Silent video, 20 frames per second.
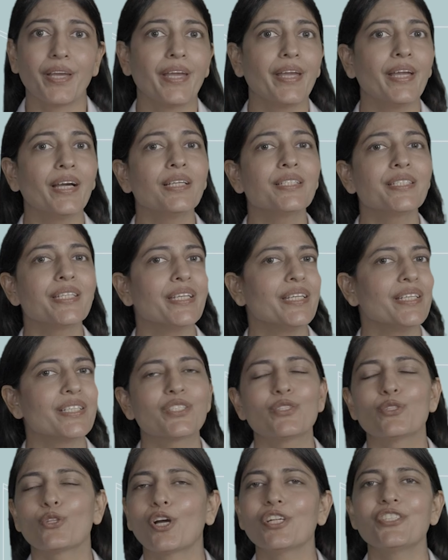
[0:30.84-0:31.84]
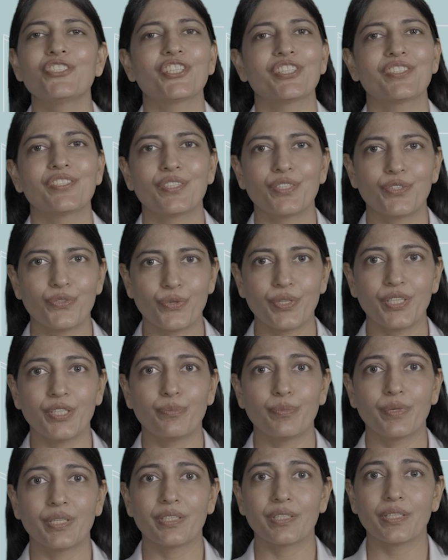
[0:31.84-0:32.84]
ART is not just a
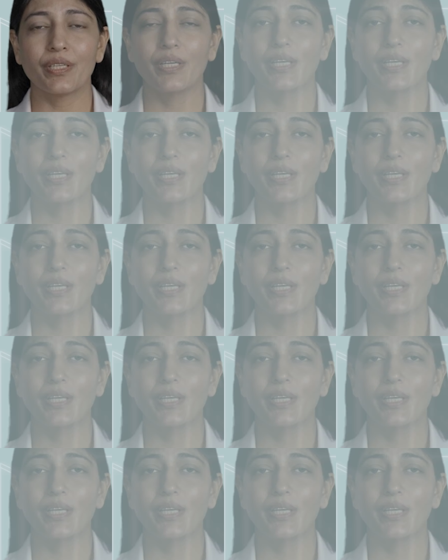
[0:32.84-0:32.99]
treatment,